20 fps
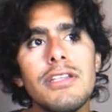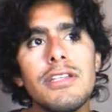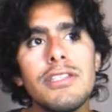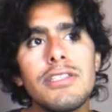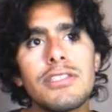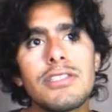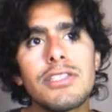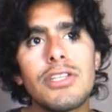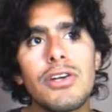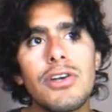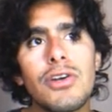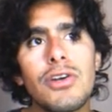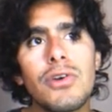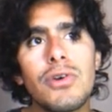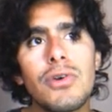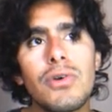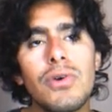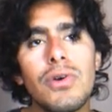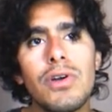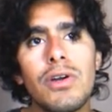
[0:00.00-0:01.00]

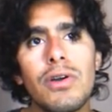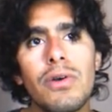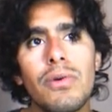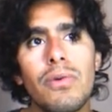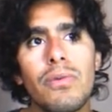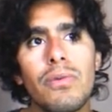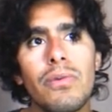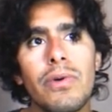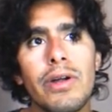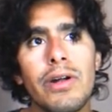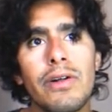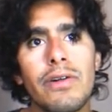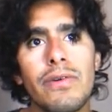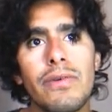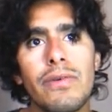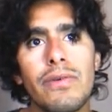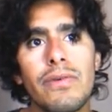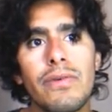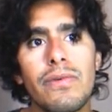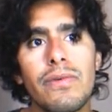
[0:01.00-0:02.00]
So,
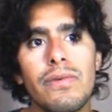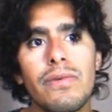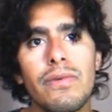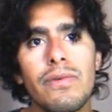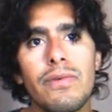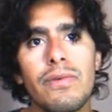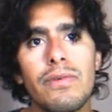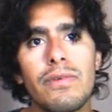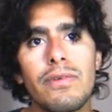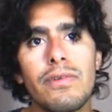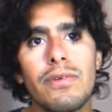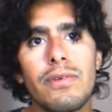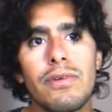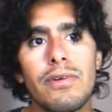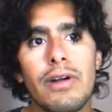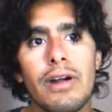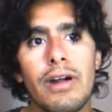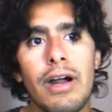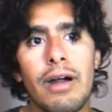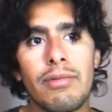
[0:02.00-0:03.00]
well,
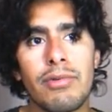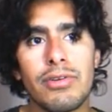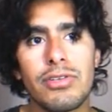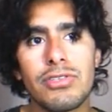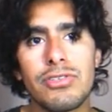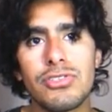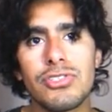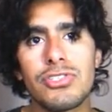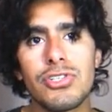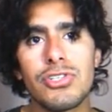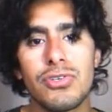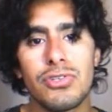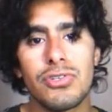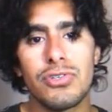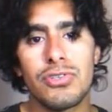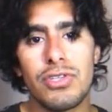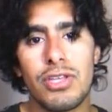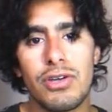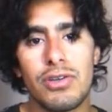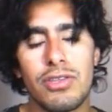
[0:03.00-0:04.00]
I'm going to show you
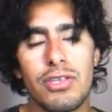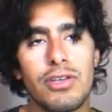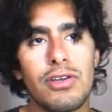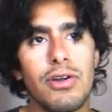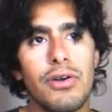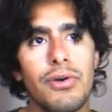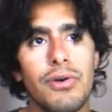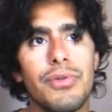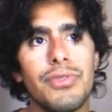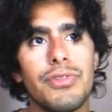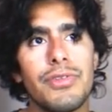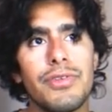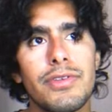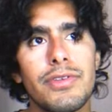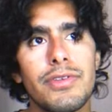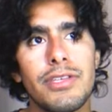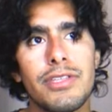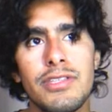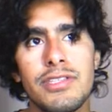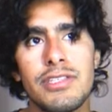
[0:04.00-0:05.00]
now the code.
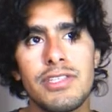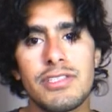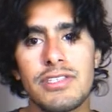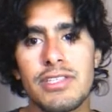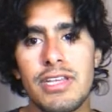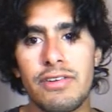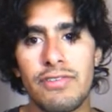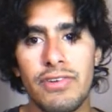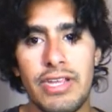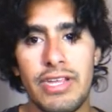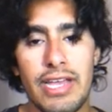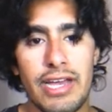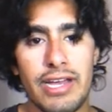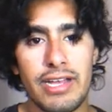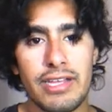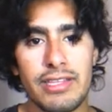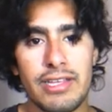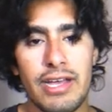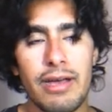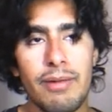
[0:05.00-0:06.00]
This is a
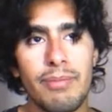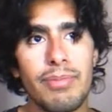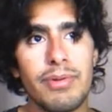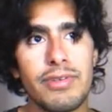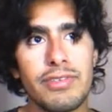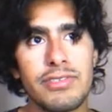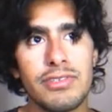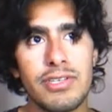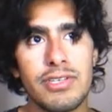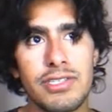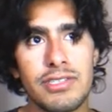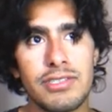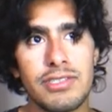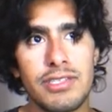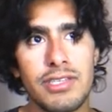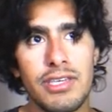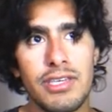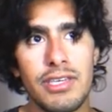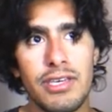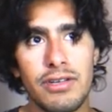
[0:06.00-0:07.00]
React app, as you can
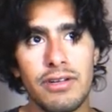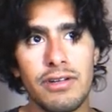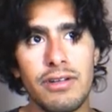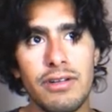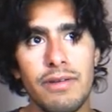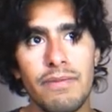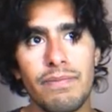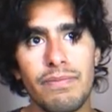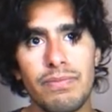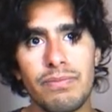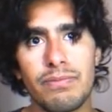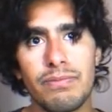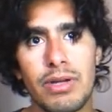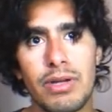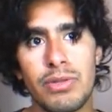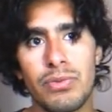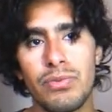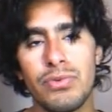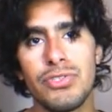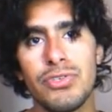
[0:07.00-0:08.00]
see here,
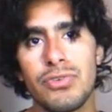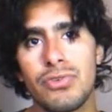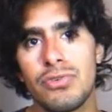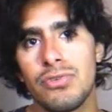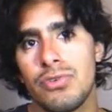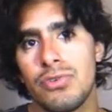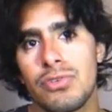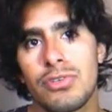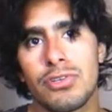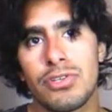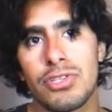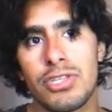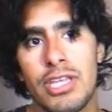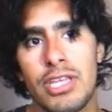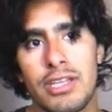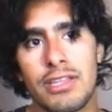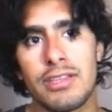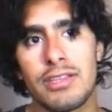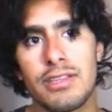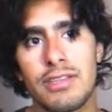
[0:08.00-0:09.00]
but you could
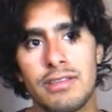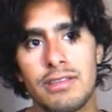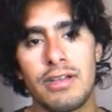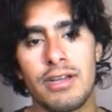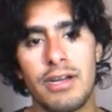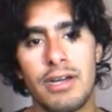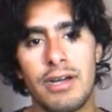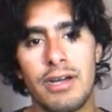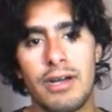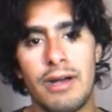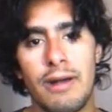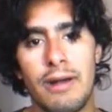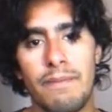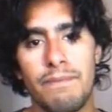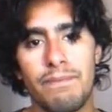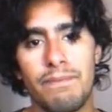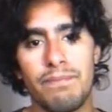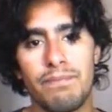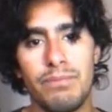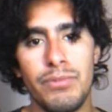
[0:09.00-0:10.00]
connect
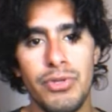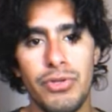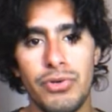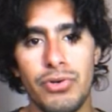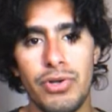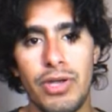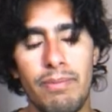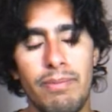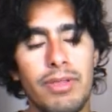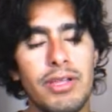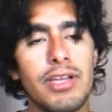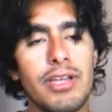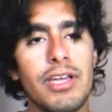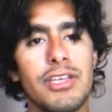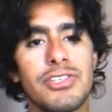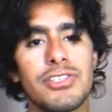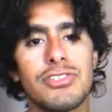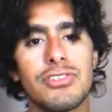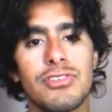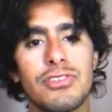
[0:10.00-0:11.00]
Vue
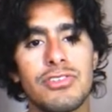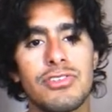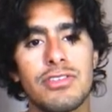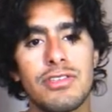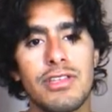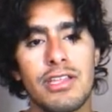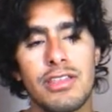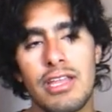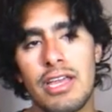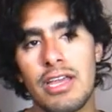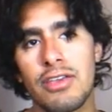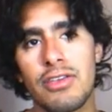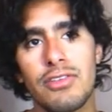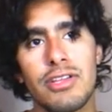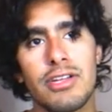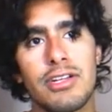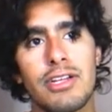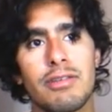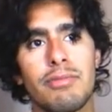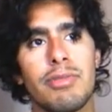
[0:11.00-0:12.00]
application, an
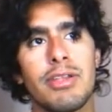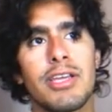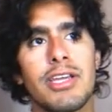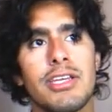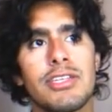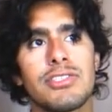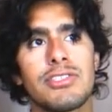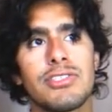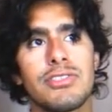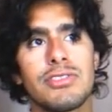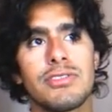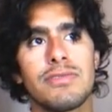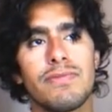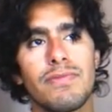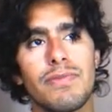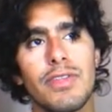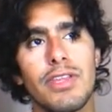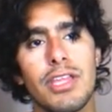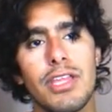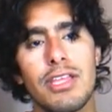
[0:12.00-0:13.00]
Angular application.
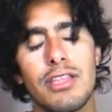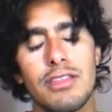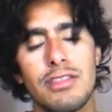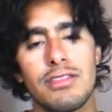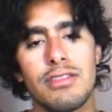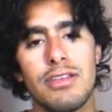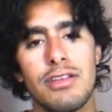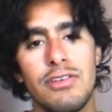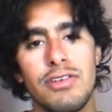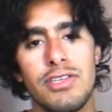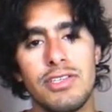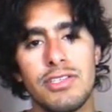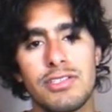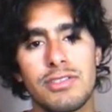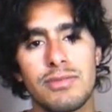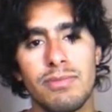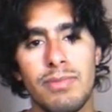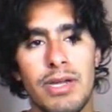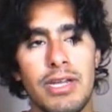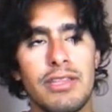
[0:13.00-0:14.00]
There
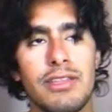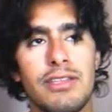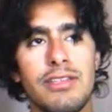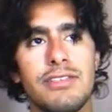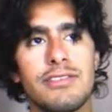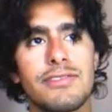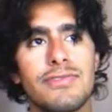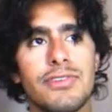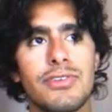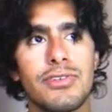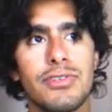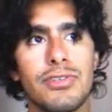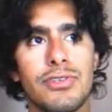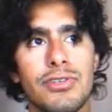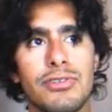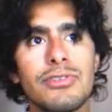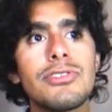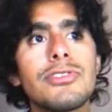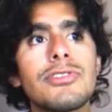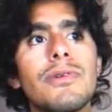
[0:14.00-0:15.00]
is bindings for
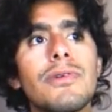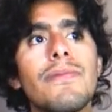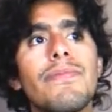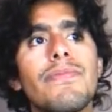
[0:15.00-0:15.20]
those.